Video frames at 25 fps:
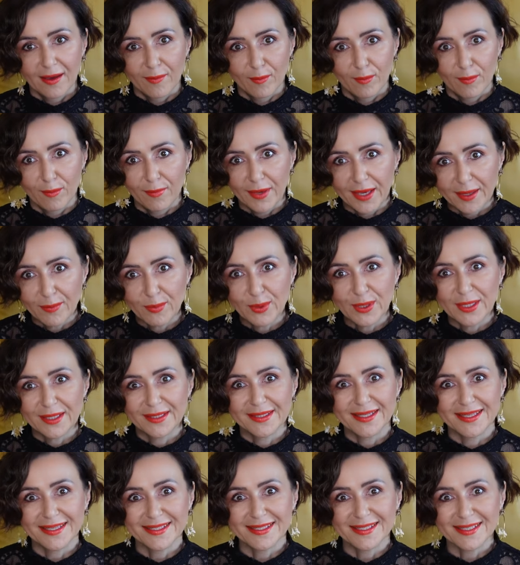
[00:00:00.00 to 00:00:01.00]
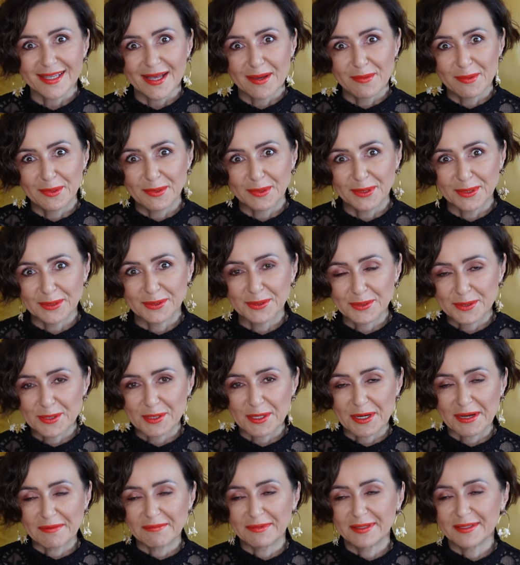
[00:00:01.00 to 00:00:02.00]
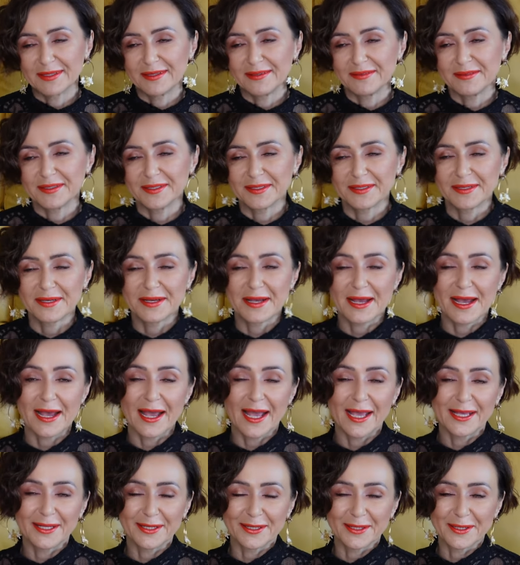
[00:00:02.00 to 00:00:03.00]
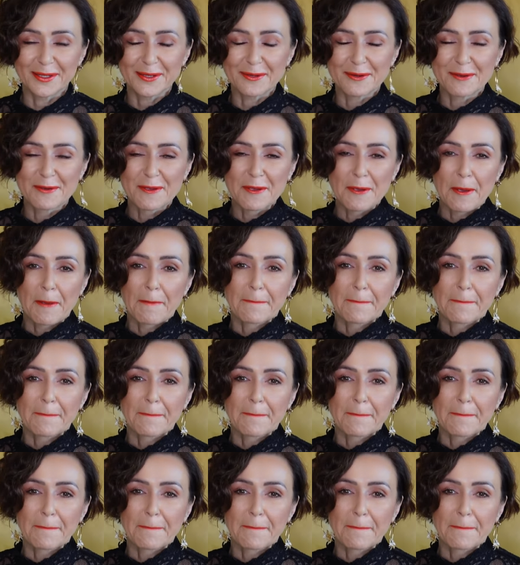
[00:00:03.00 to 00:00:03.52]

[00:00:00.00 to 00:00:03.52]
maybe in this I'm going to travel even. I don't know.